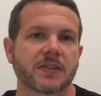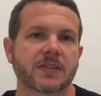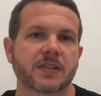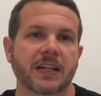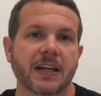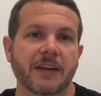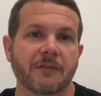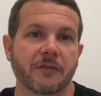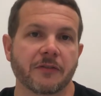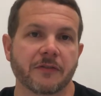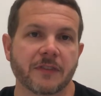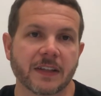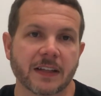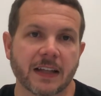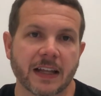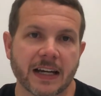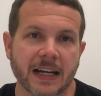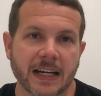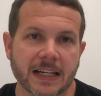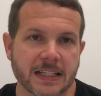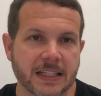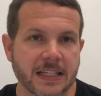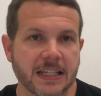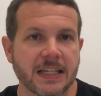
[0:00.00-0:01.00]
It's going to have a
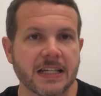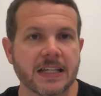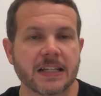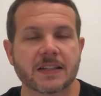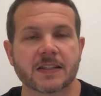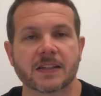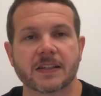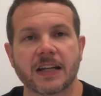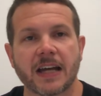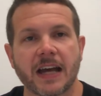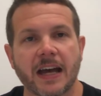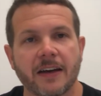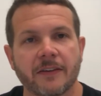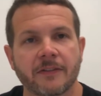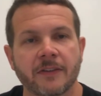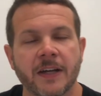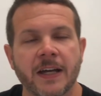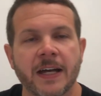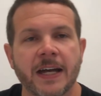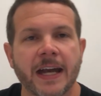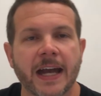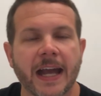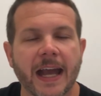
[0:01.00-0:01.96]
VLAN ID. It's going to have